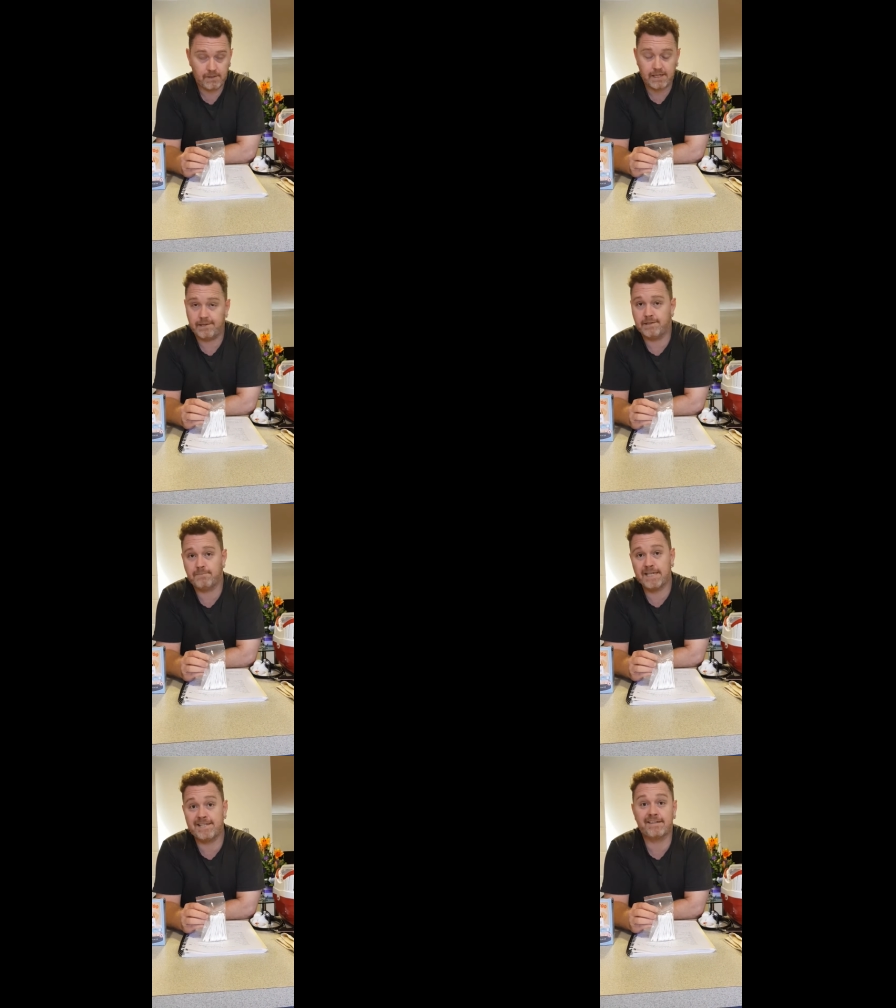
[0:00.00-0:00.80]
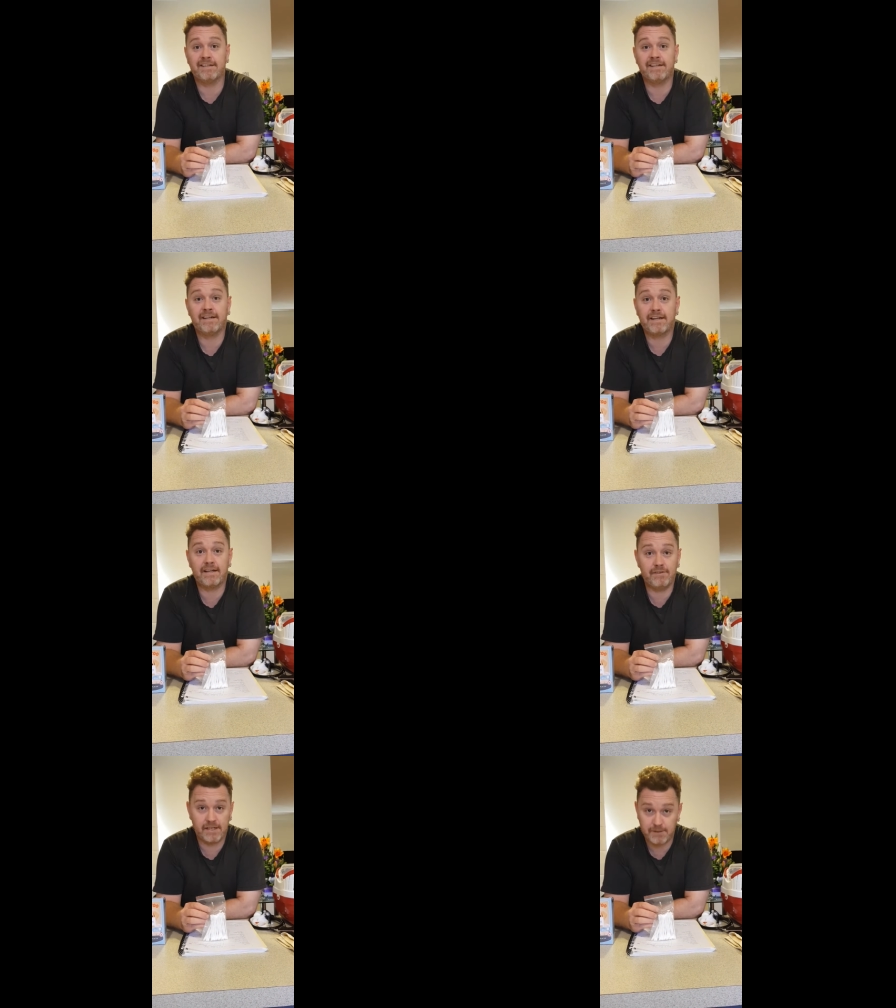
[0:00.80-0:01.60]
It is basically
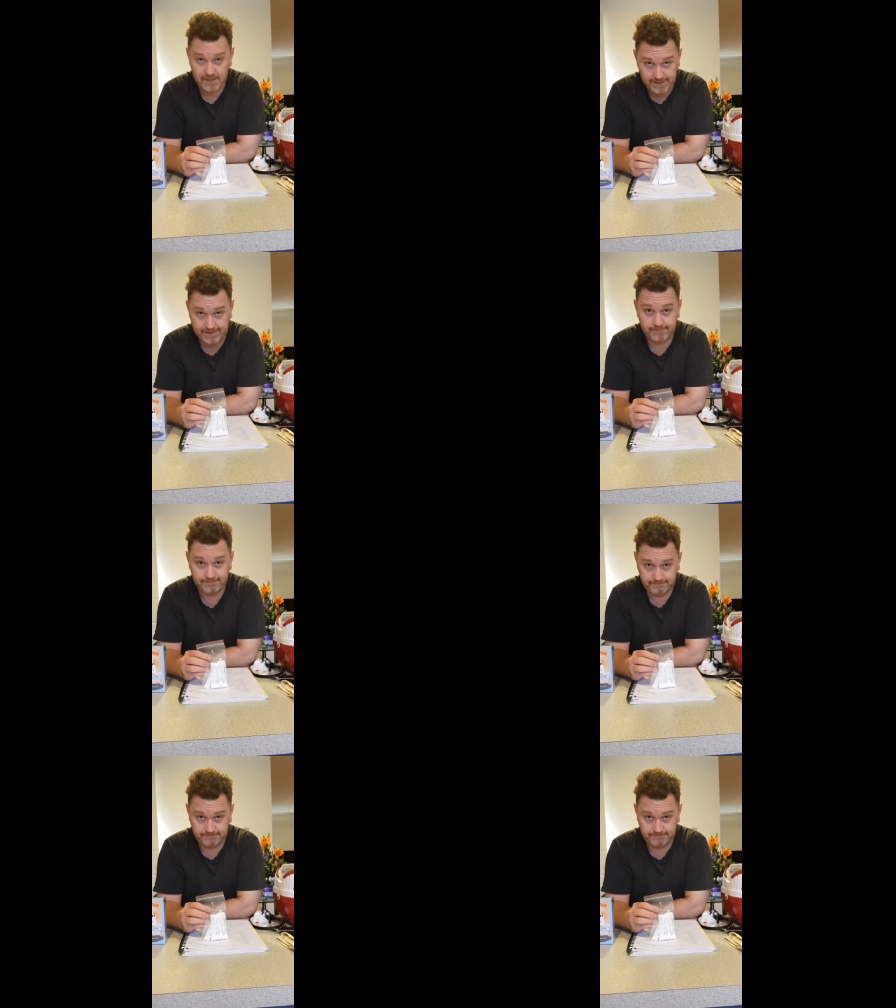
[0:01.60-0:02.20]
giving them a clean.